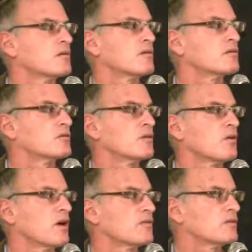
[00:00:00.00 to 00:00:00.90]
there is
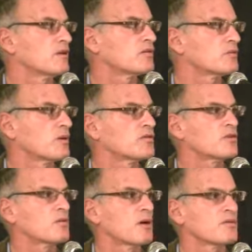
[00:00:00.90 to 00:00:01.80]
no evidence
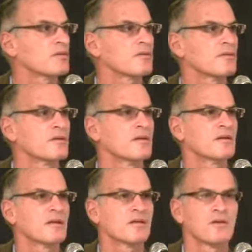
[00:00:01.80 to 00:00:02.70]
whatsoever
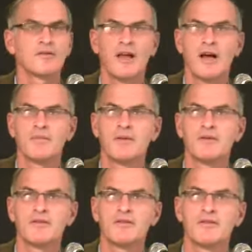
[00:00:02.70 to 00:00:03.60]
that those
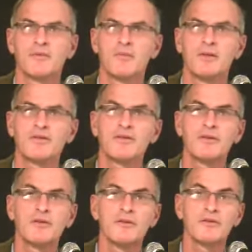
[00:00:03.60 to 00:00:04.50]
ambulances were
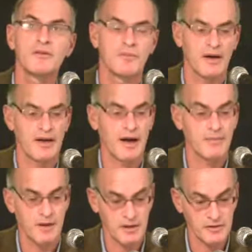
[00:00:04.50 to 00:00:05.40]
misused by
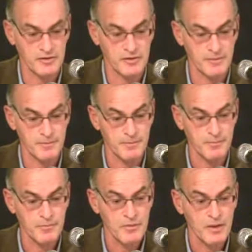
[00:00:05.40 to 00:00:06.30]
Hamas.
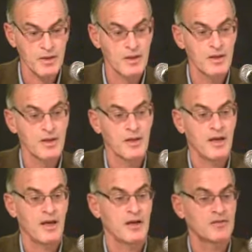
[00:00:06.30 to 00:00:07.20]

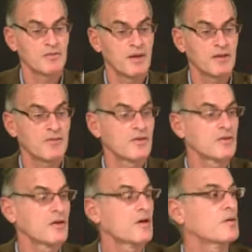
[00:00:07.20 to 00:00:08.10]
As many of
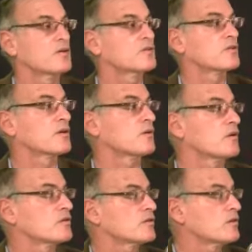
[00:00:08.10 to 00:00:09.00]
you know, Israel
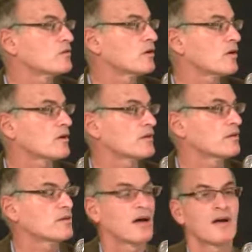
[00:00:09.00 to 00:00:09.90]
also
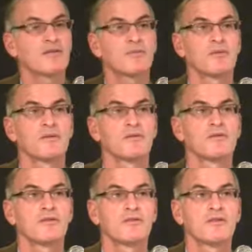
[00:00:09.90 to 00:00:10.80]
targeted
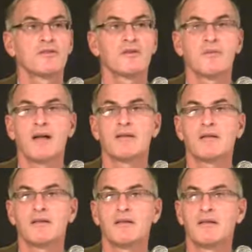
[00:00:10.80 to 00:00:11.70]
hospitals
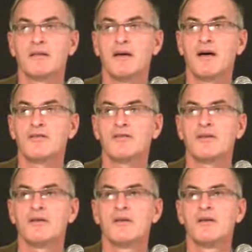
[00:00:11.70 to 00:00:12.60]
systematically in
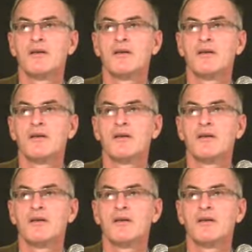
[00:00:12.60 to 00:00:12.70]
Gaza.